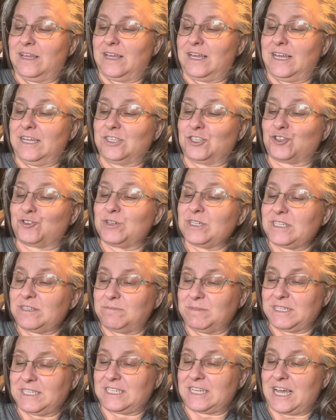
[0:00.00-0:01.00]
It's
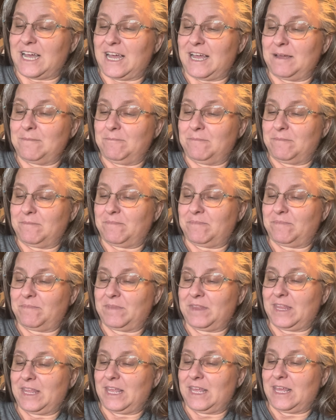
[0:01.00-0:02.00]
Christmas time,
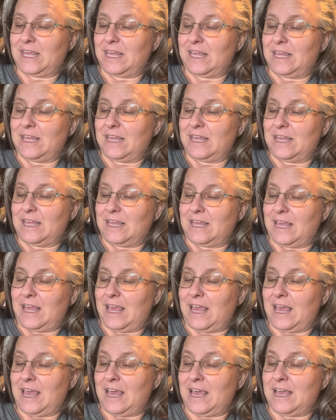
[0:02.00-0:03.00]

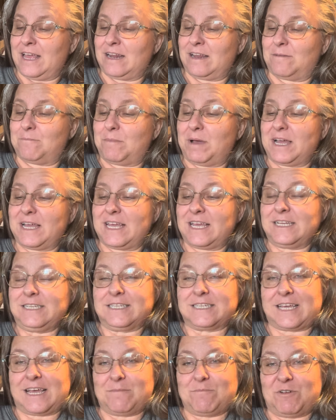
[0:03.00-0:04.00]
and my kids
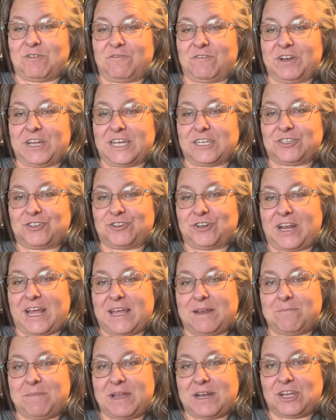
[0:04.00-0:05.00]
came over yesterday
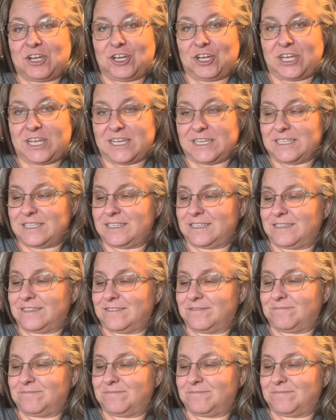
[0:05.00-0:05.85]
and made cookies.